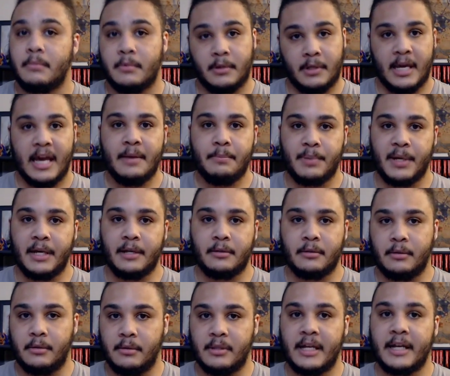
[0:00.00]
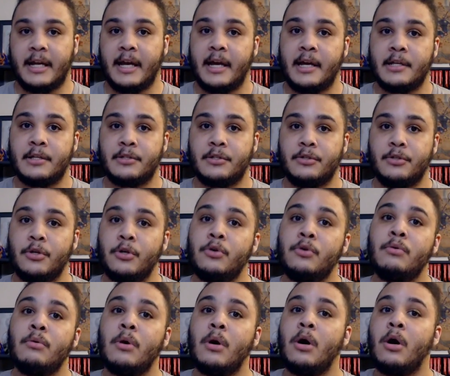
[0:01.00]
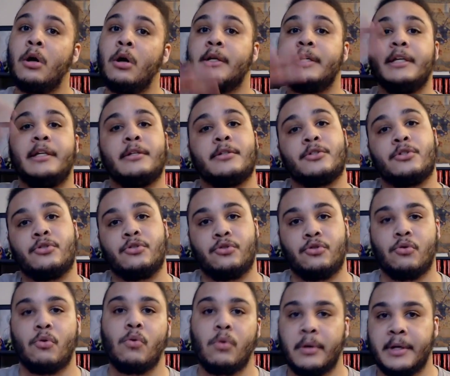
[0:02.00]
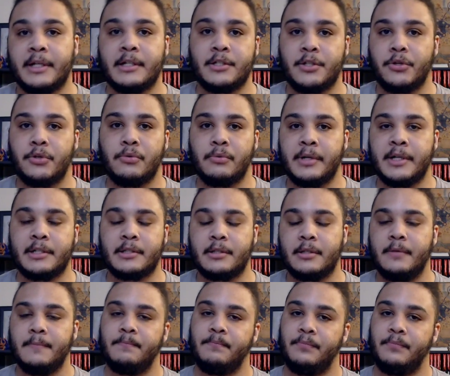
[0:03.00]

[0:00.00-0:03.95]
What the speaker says: campaign that has no arcing story to it.